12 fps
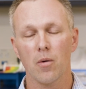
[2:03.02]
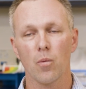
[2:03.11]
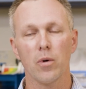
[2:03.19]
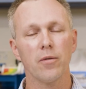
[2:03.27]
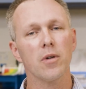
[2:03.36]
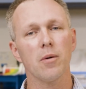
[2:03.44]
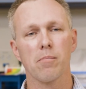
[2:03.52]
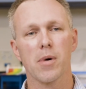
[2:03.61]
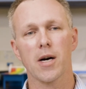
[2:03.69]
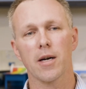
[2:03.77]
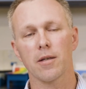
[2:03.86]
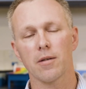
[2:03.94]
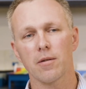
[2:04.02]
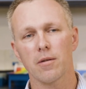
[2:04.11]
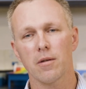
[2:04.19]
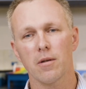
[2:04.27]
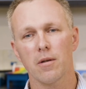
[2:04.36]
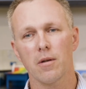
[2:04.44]
we've combined
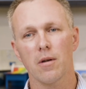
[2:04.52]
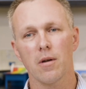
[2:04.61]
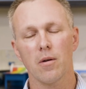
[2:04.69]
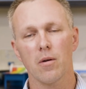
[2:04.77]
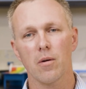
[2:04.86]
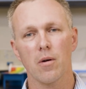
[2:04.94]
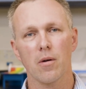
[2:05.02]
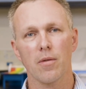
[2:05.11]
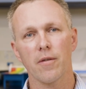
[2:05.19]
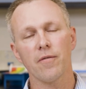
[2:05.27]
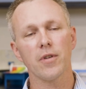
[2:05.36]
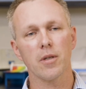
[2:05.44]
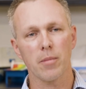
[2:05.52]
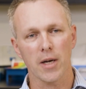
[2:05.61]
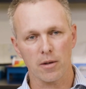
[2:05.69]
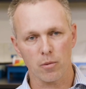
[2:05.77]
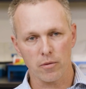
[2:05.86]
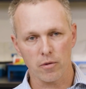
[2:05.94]
the
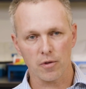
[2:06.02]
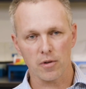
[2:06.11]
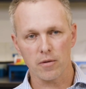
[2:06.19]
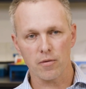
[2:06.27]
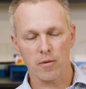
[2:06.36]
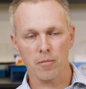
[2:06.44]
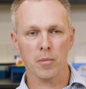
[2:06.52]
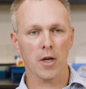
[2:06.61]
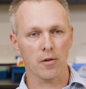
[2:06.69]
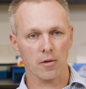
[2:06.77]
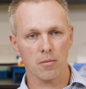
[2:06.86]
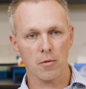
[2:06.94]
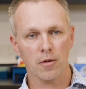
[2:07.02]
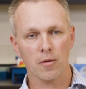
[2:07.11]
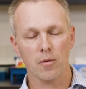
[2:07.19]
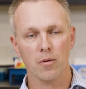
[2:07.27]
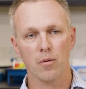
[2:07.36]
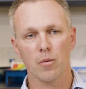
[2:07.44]
feedback we've received from
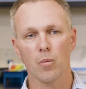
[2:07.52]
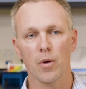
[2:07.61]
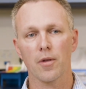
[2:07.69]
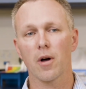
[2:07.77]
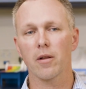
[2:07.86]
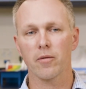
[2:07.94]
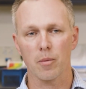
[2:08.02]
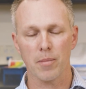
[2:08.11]
customers with all of our